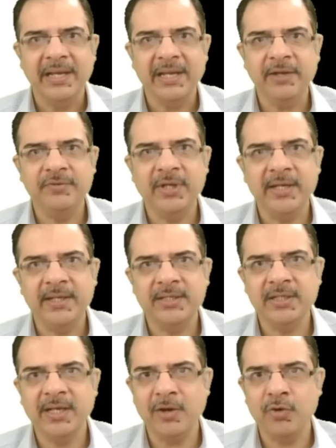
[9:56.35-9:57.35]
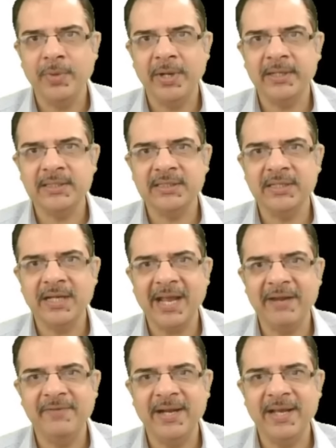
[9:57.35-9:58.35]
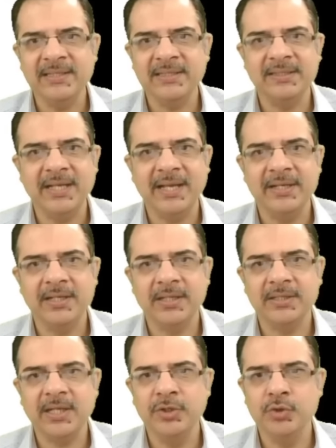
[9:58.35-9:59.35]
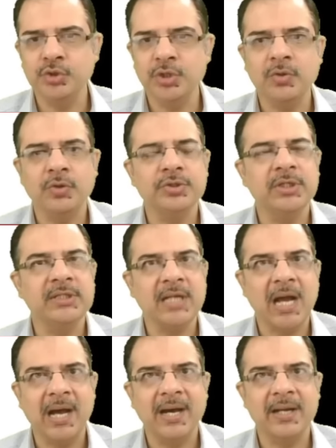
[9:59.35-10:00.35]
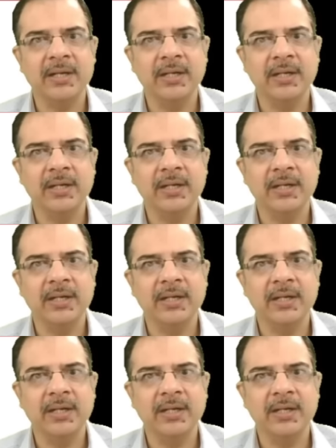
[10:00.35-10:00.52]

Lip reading: If there is granulomatous evidence, then the usual causes are